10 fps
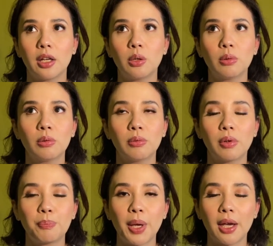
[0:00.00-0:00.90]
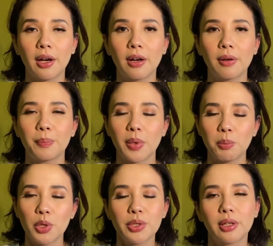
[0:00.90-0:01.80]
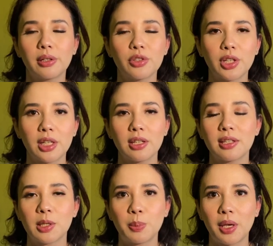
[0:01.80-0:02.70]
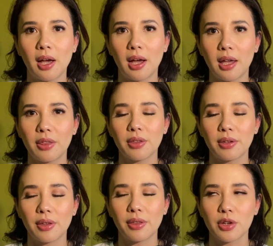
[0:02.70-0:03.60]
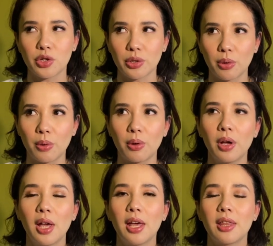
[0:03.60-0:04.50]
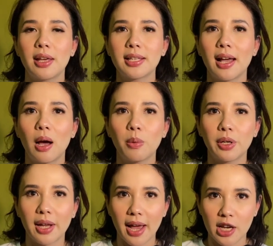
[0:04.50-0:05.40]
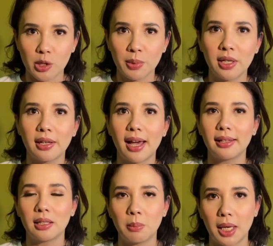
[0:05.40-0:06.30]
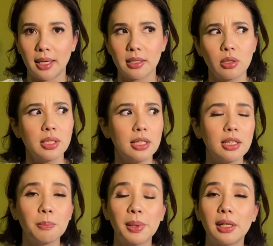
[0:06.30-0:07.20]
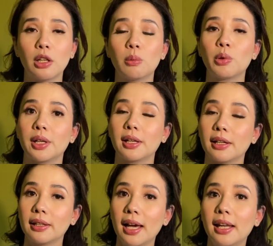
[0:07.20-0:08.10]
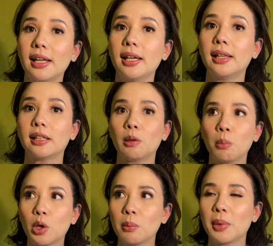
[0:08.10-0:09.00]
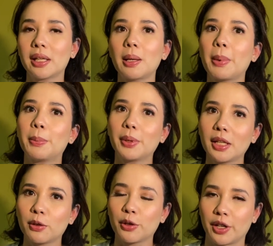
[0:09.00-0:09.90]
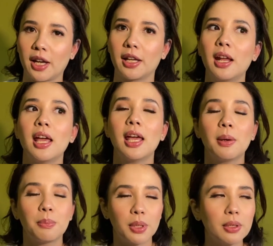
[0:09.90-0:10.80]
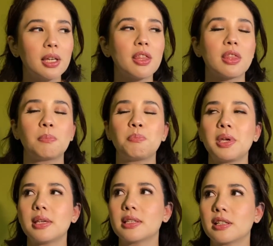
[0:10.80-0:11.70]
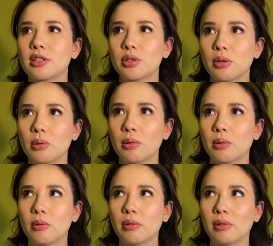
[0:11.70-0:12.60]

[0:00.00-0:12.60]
yung pair, the musical geniuses behind the show, it's Howard Ashman and Alan Menken. So, sila rin pala yung gumawa ng Aladdin, Little Mermaid, na paborito ko rin, Beauty and the Beast. So,